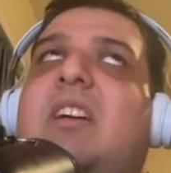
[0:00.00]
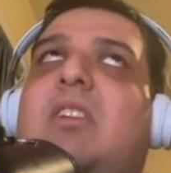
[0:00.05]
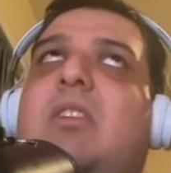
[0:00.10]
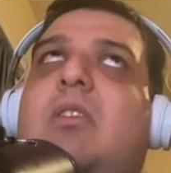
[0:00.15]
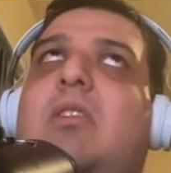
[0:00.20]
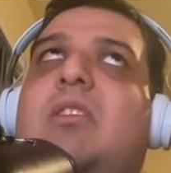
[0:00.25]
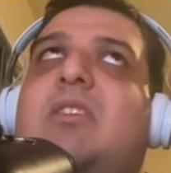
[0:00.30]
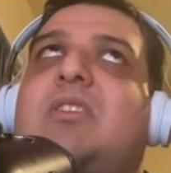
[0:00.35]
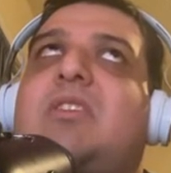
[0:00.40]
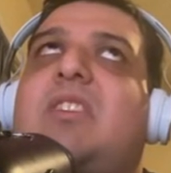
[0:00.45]

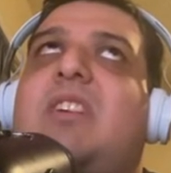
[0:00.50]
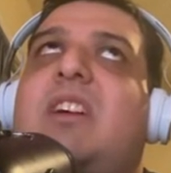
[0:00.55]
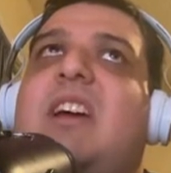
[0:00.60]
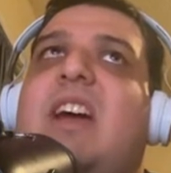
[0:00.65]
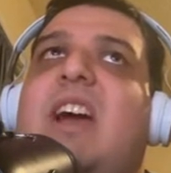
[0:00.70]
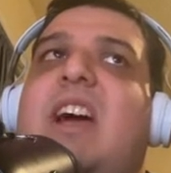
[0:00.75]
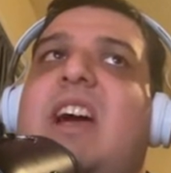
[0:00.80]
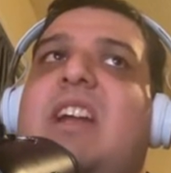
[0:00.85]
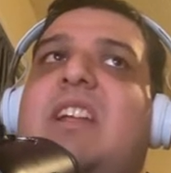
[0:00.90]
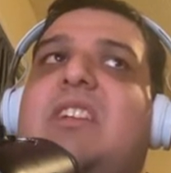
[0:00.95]
Kolesar
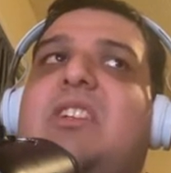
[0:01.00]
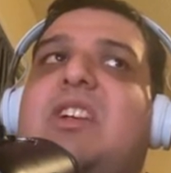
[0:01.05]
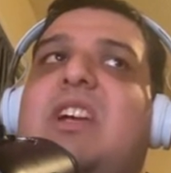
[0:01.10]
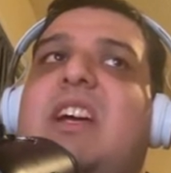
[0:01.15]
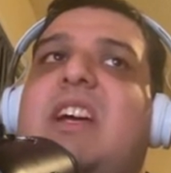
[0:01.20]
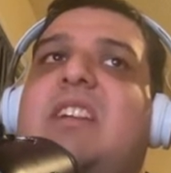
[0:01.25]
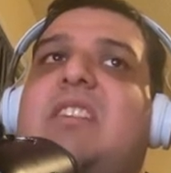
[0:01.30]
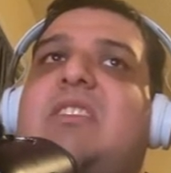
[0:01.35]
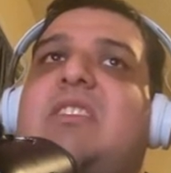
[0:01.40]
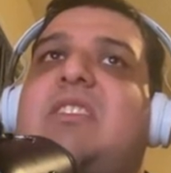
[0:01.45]
had a
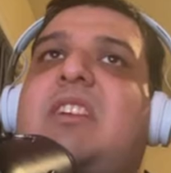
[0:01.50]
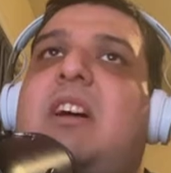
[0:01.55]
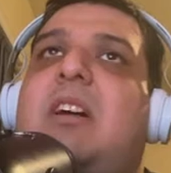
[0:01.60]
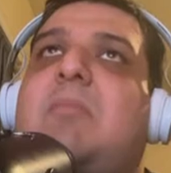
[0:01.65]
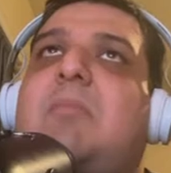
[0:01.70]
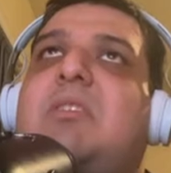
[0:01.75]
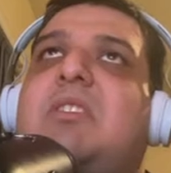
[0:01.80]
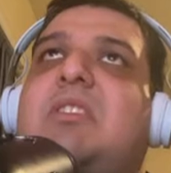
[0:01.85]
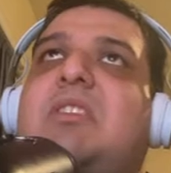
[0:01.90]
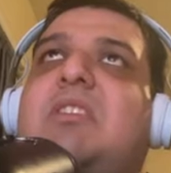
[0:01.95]
chance.
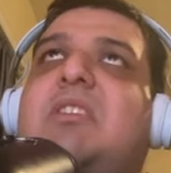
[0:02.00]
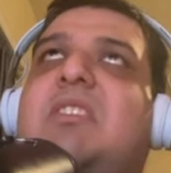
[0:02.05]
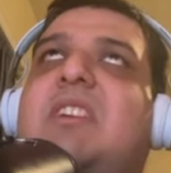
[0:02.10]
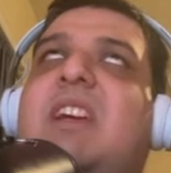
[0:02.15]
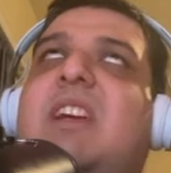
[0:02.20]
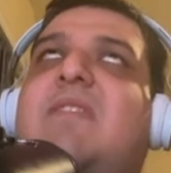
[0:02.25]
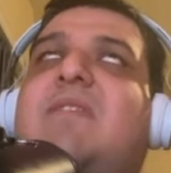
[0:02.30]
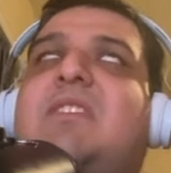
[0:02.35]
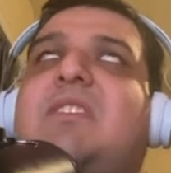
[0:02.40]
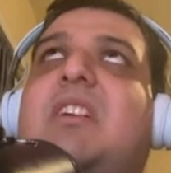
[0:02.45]
Talbot
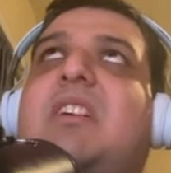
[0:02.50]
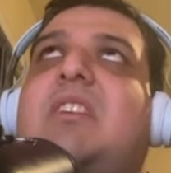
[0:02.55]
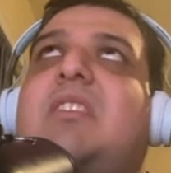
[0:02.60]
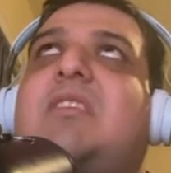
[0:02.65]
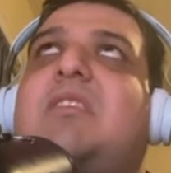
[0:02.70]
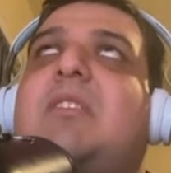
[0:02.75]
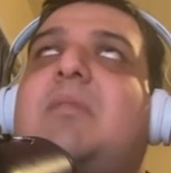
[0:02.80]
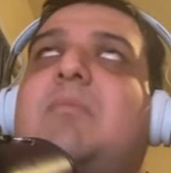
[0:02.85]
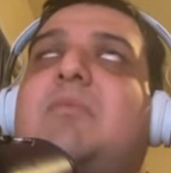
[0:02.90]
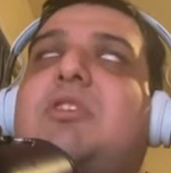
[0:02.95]
saves
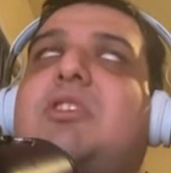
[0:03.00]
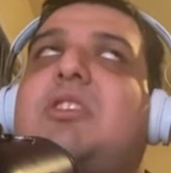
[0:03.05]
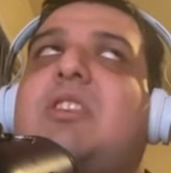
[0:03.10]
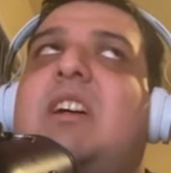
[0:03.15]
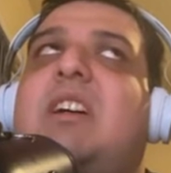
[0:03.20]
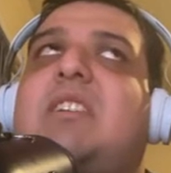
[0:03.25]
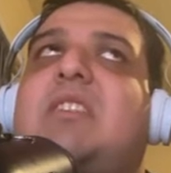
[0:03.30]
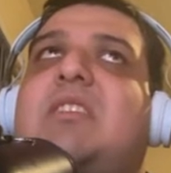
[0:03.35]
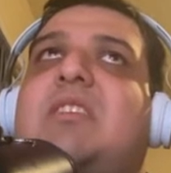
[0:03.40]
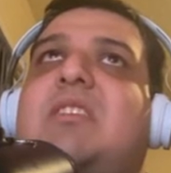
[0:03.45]
some
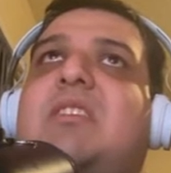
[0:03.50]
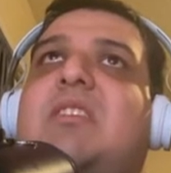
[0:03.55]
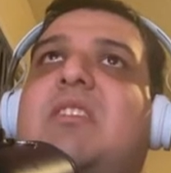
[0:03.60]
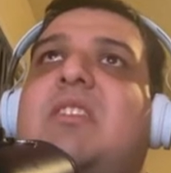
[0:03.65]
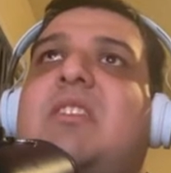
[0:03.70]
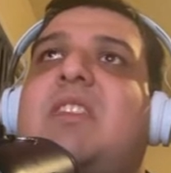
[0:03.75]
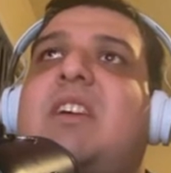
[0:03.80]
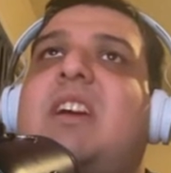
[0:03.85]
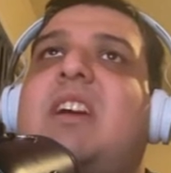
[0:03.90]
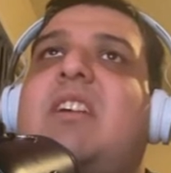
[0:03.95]
shots
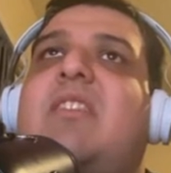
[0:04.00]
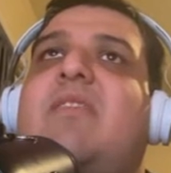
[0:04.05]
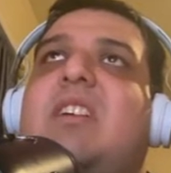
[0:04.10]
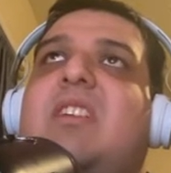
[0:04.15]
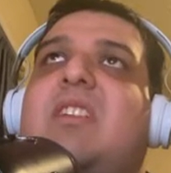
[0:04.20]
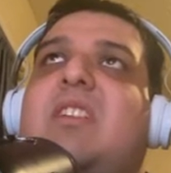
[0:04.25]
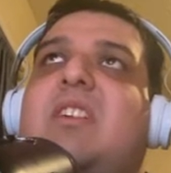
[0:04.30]
there.